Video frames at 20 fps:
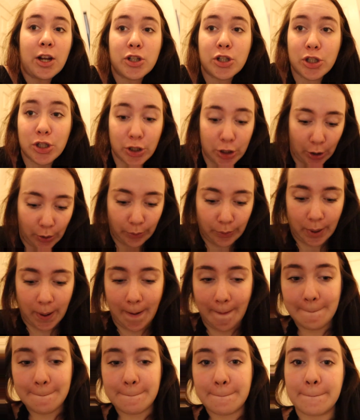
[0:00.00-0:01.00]
I just don't
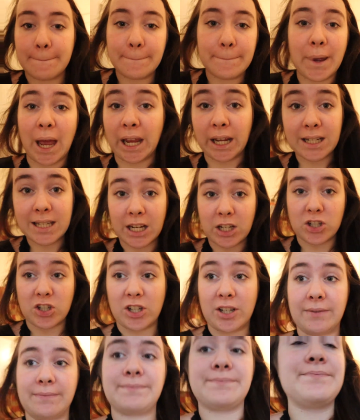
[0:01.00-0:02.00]
pay attention.